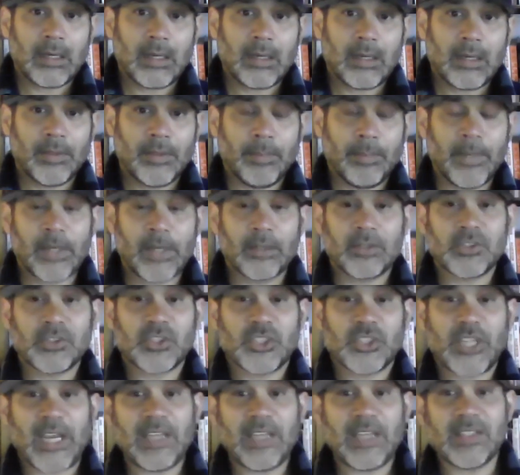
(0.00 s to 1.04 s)
the Mariners
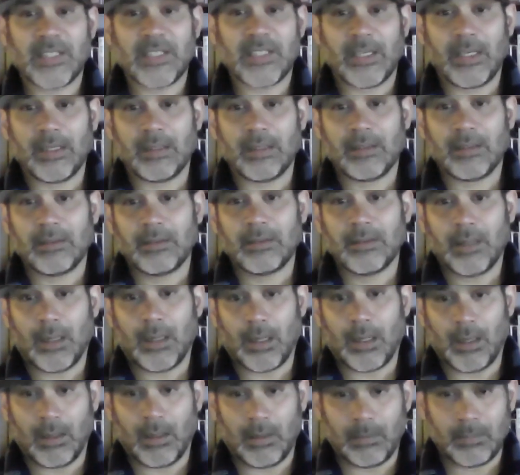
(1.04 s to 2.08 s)
chased
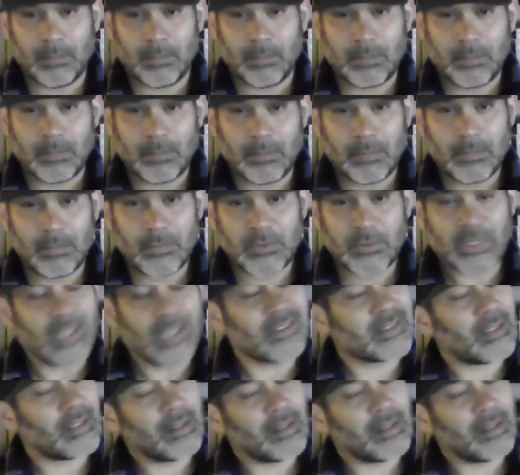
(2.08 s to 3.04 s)
a